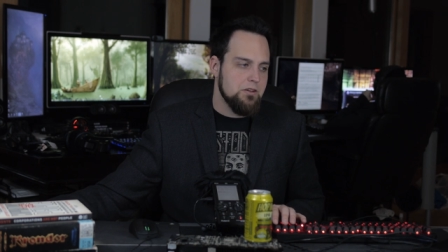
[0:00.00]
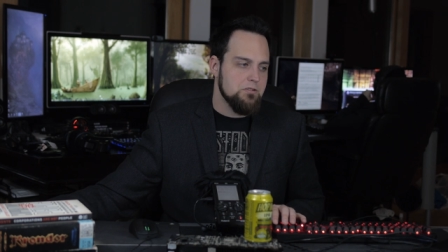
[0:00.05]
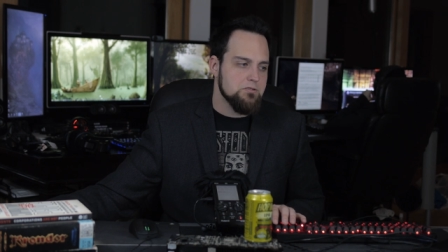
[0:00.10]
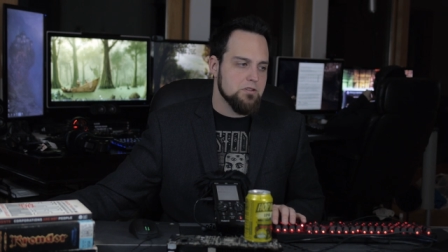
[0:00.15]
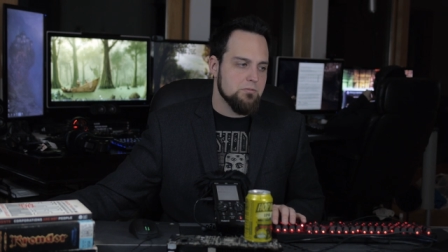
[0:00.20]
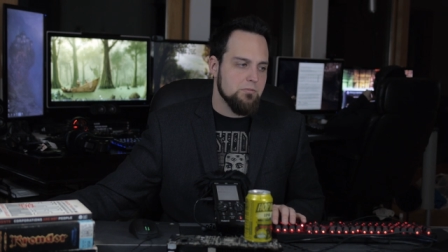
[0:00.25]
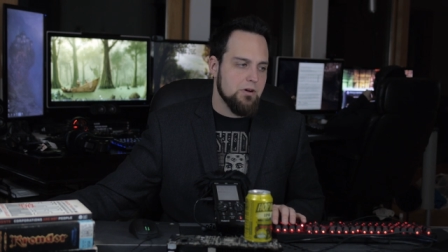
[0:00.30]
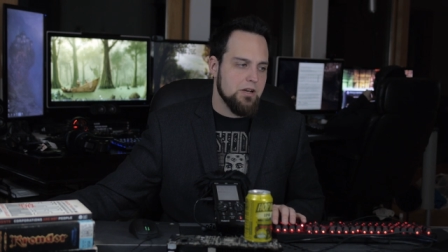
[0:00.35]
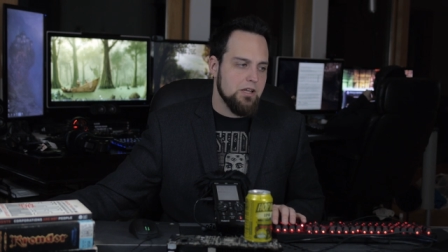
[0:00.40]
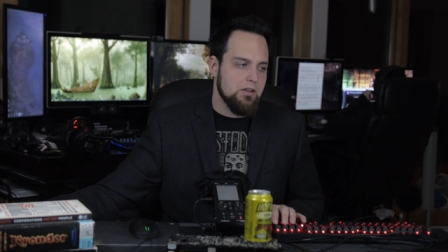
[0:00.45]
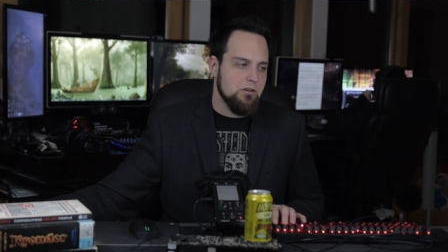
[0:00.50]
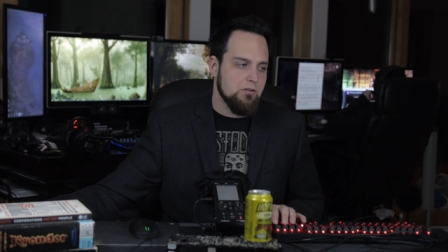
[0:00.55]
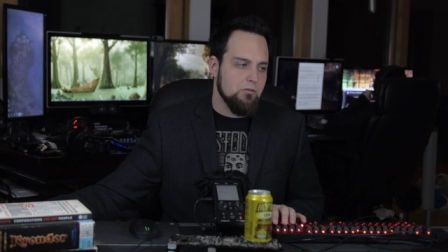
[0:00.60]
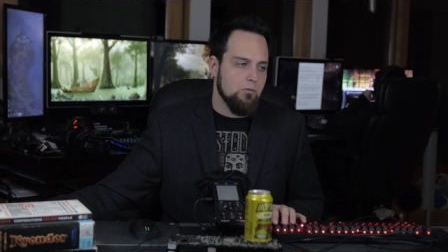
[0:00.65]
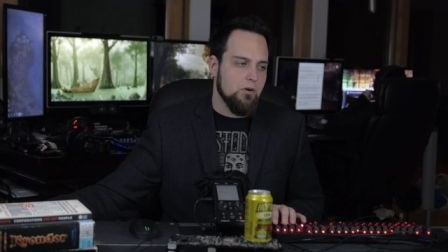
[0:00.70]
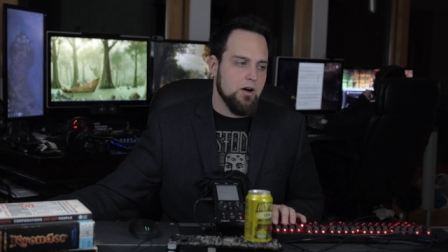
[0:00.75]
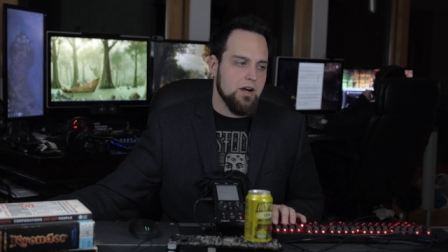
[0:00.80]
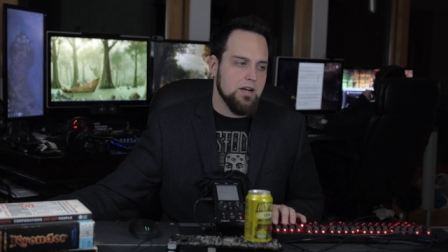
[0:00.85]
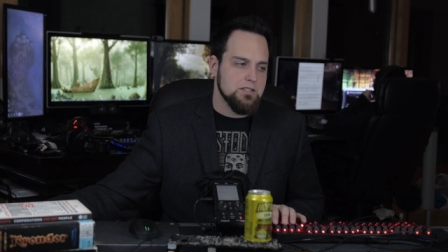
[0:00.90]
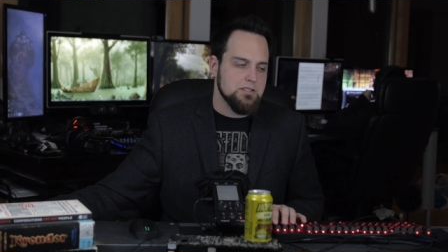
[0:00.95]
and use their money
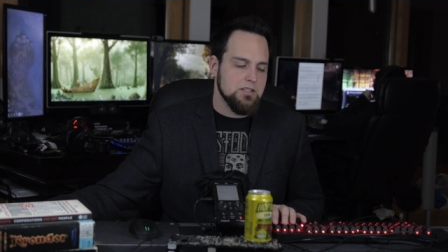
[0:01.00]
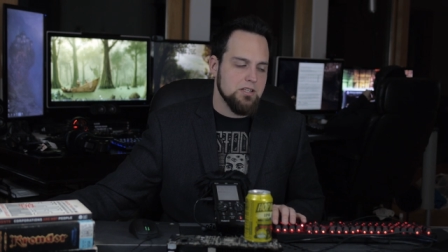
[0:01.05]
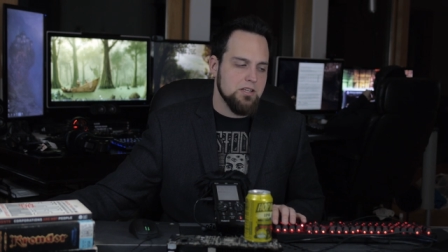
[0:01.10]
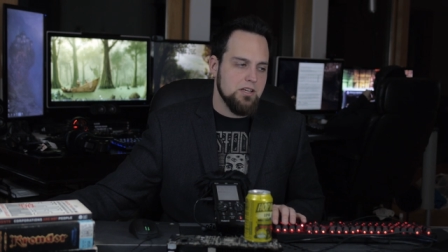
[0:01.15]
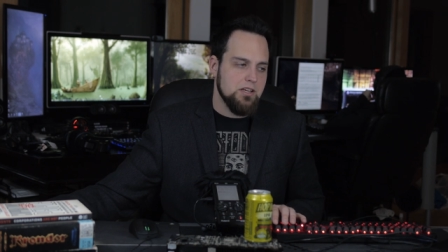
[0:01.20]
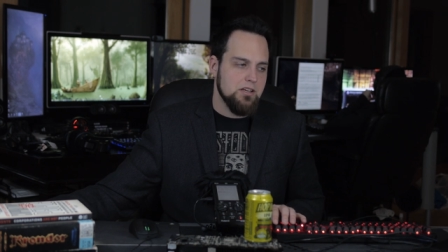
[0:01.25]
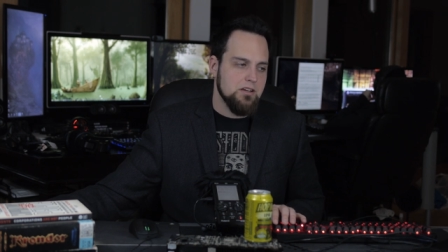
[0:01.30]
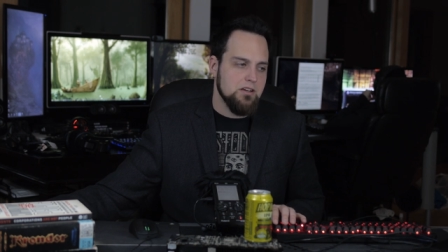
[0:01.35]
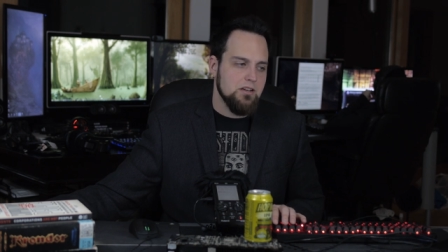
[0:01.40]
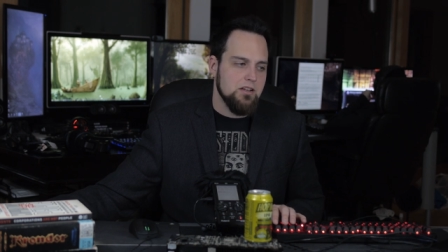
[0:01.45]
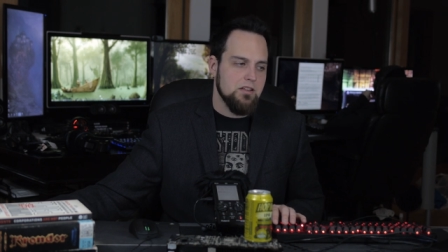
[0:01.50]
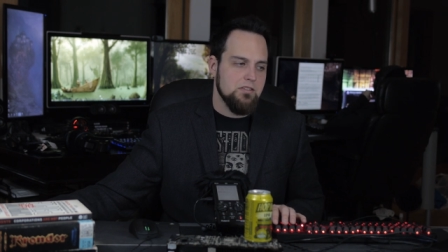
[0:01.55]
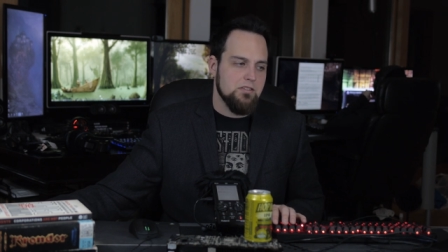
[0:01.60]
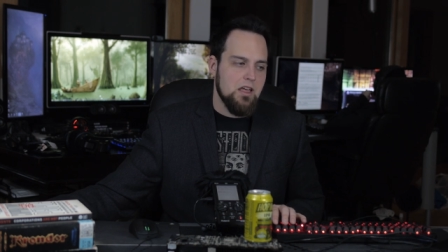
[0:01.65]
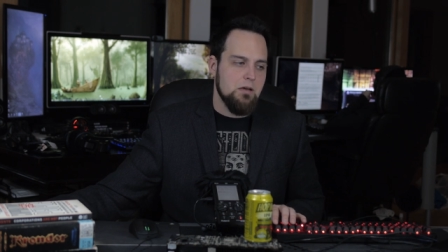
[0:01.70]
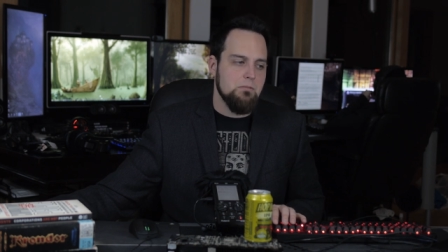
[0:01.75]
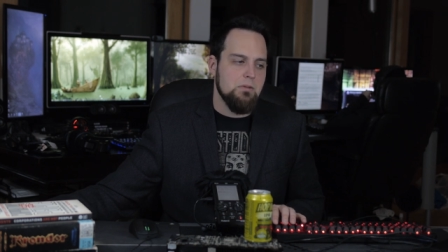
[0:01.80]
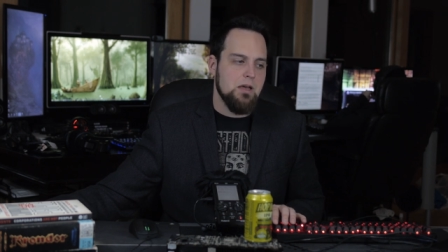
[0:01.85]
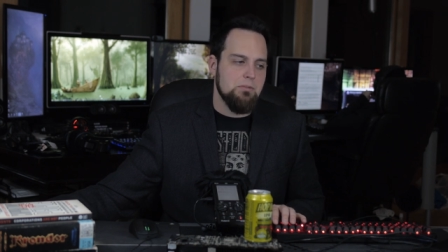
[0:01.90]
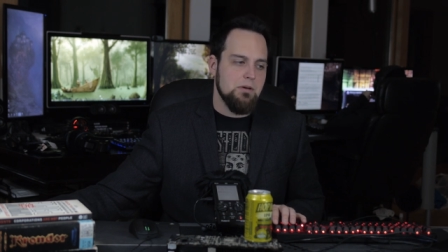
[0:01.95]
wisely,
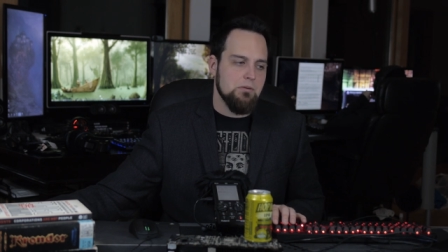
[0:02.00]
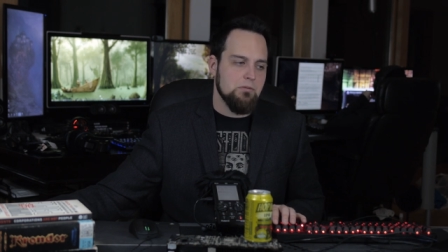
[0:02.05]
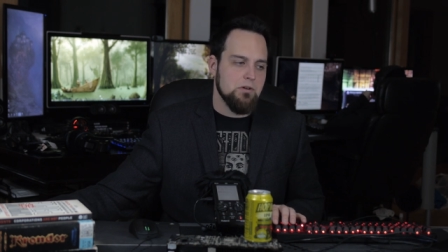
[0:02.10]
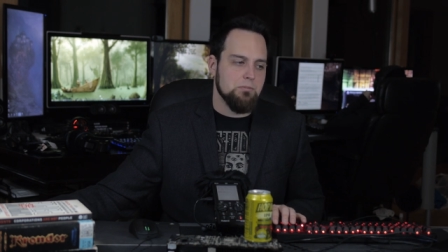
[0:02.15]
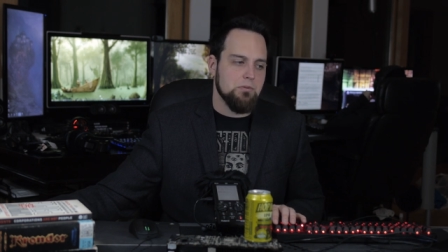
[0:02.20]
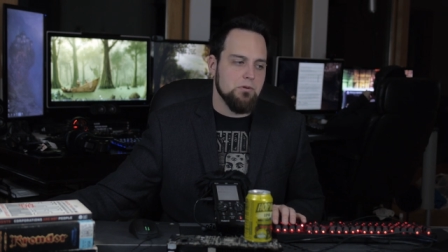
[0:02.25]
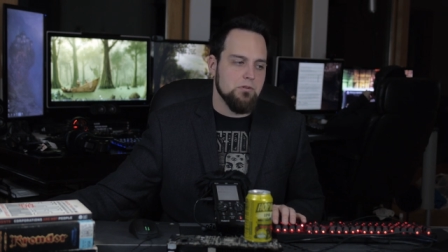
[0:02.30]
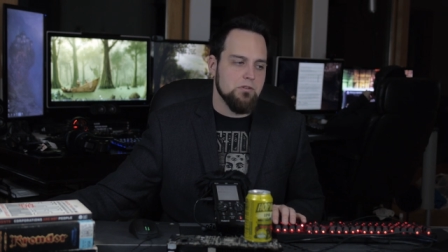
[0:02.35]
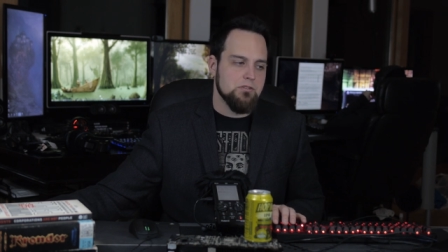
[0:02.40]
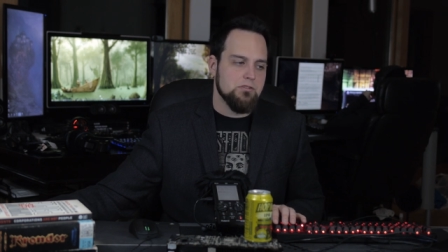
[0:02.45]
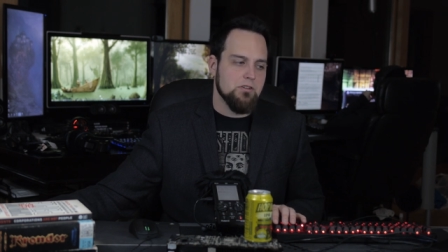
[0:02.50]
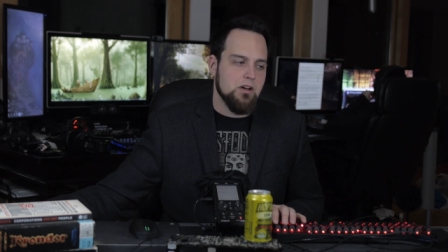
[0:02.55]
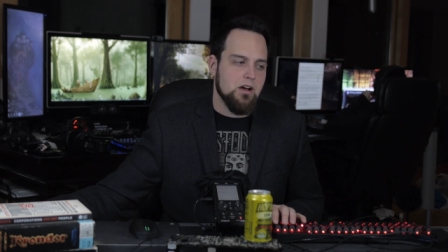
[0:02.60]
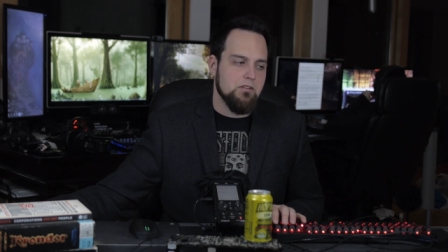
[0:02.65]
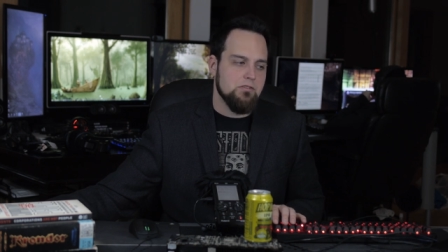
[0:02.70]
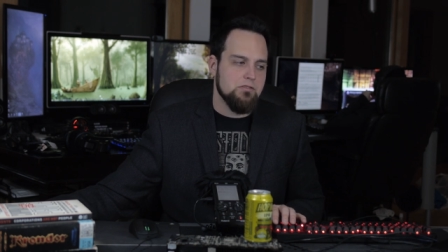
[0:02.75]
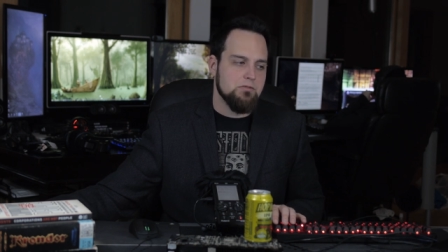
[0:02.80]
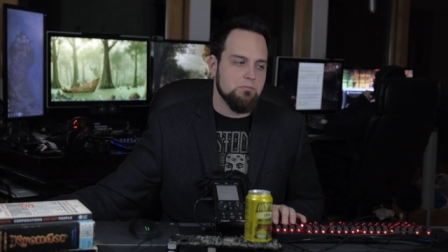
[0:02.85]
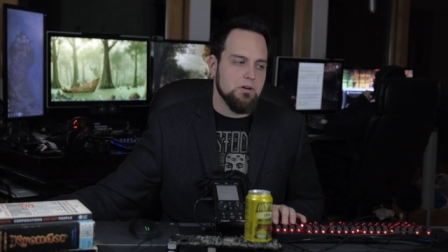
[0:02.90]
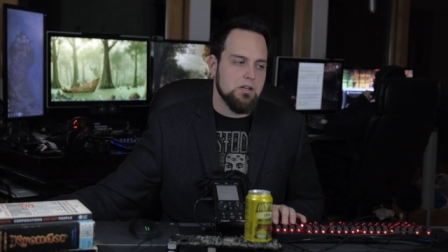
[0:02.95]
they may be able to pull this
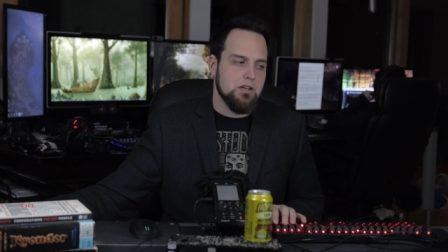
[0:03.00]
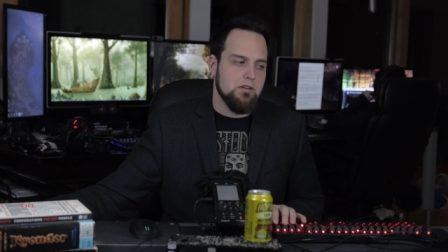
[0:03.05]
off.